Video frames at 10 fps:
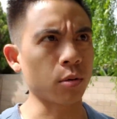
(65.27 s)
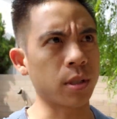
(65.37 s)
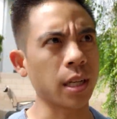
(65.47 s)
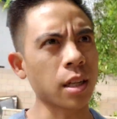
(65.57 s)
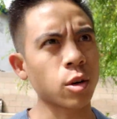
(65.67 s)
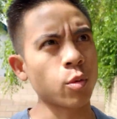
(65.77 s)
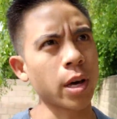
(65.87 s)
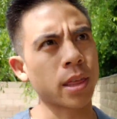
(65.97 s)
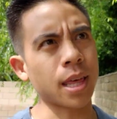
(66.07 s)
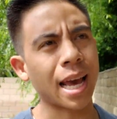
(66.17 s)
dealing
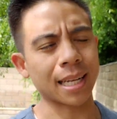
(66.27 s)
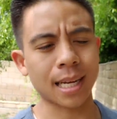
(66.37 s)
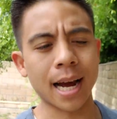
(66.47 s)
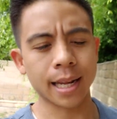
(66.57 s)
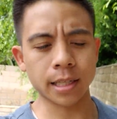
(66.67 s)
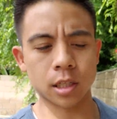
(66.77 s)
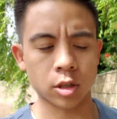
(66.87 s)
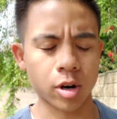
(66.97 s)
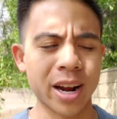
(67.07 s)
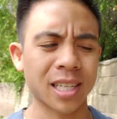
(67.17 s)
with anxiety and
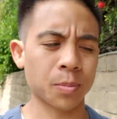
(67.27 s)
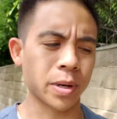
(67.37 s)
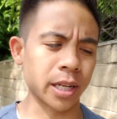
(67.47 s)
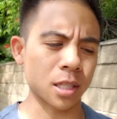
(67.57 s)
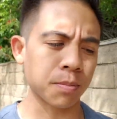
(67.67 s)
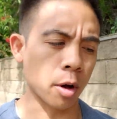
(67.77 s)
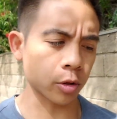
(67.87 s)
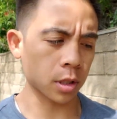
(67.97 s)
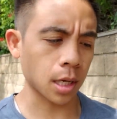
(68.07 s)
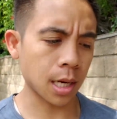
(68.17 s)
stress, but it's
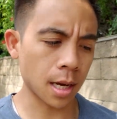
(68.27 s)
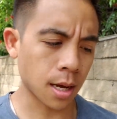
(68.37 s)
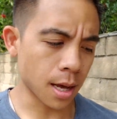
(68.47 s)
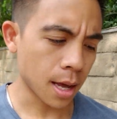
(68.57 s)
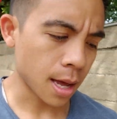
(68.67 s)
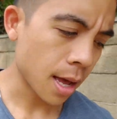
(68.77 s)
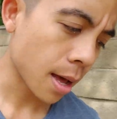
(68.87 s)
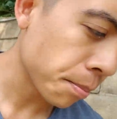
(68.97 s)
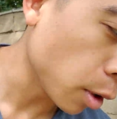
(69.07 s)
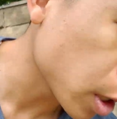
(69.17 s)
mostly
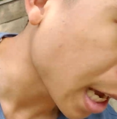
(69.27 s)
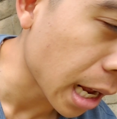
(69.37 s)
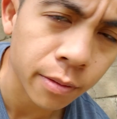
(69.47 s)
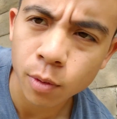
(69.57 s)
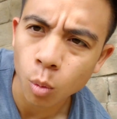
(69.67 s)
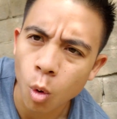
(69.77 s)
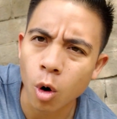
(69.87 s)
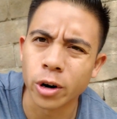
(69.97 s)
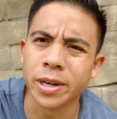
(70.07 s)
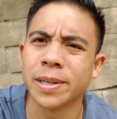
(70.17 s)
out of
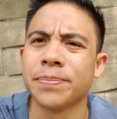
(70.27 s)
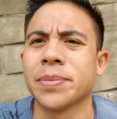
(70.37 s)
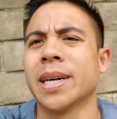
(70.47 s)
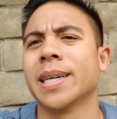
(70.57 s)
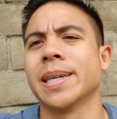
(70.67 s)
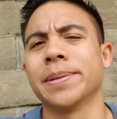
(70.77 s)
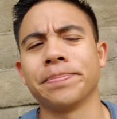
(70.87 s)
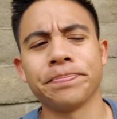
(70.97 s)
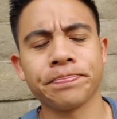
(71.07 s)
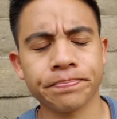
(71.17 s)
reward.
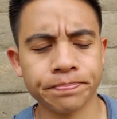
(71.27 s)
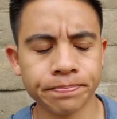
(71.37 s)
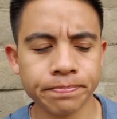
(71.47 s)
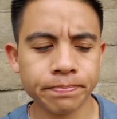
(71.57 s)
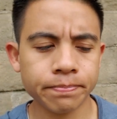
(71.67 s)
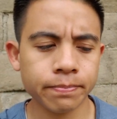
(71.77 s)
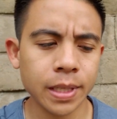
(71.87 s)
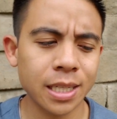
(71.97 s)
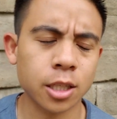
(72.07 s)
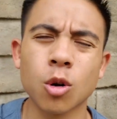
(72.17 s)
And
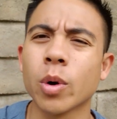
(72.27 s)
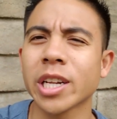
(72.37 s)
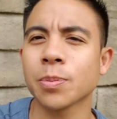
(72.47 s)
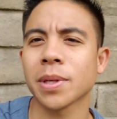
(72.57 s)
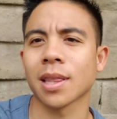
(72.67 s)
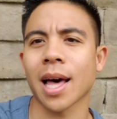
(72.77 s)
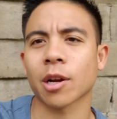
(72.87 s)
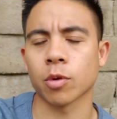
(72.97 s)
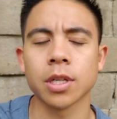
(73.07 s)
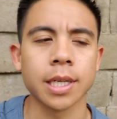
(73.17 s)
so what it's been
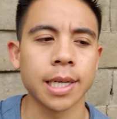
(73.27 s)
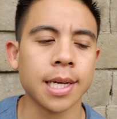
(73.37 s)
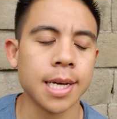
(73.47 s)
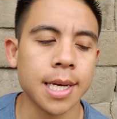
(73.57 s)
like, really,